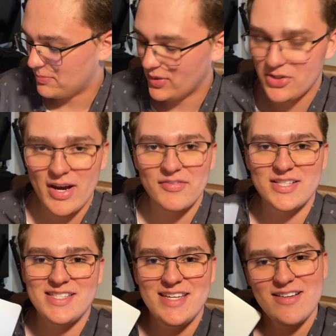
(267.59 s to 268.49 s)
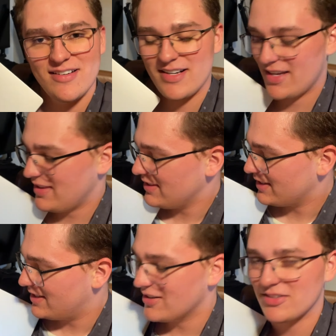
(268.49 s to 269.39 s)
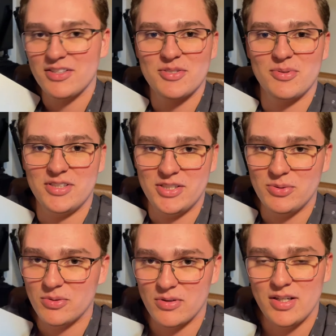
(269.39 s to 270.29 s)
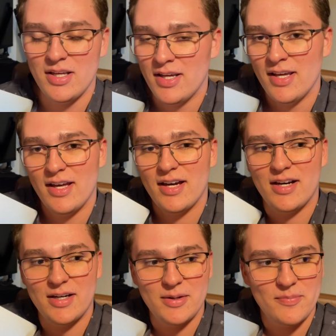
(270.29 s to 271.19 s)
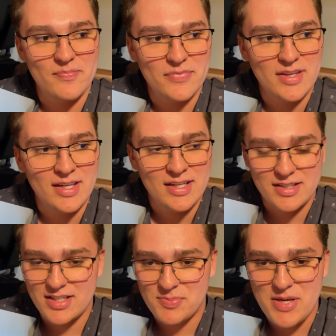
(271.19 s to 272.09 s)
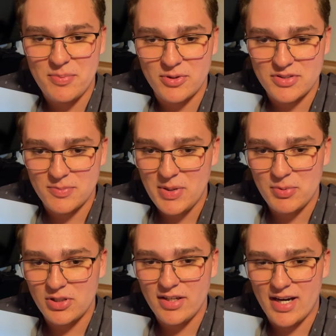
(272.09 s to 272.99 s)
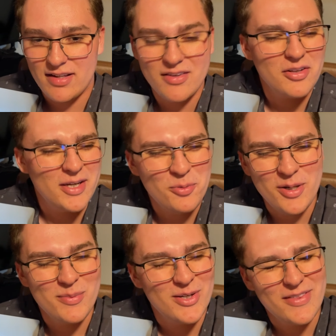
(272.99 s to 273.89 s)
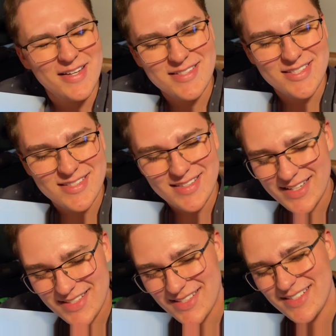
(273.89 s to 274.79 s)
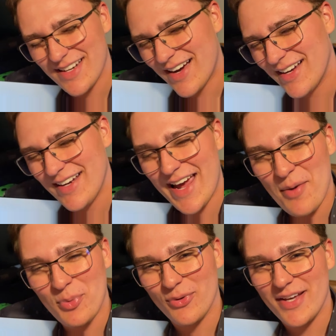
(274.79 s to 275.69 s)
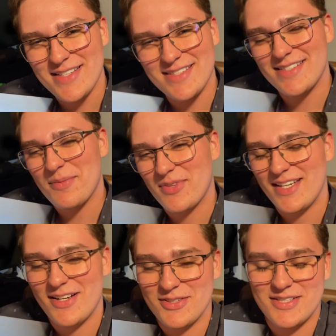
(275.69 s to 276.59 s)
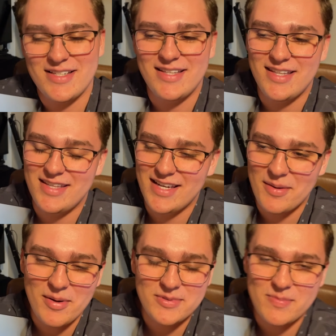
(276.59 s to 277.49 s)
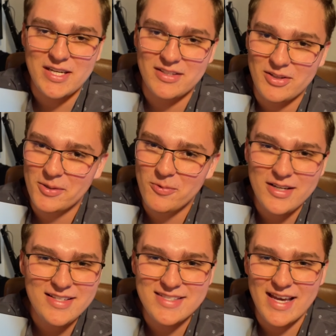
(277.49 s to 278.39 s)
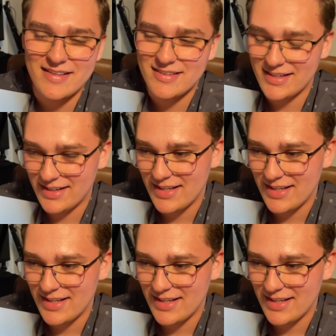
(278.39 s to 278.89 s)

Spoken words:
But you have this gear, and I think the gear looks really cool. Because people look at it and they're like, wait a minute, that's not Apple, that's something else. And then they come up to me and they're like, what is that thing?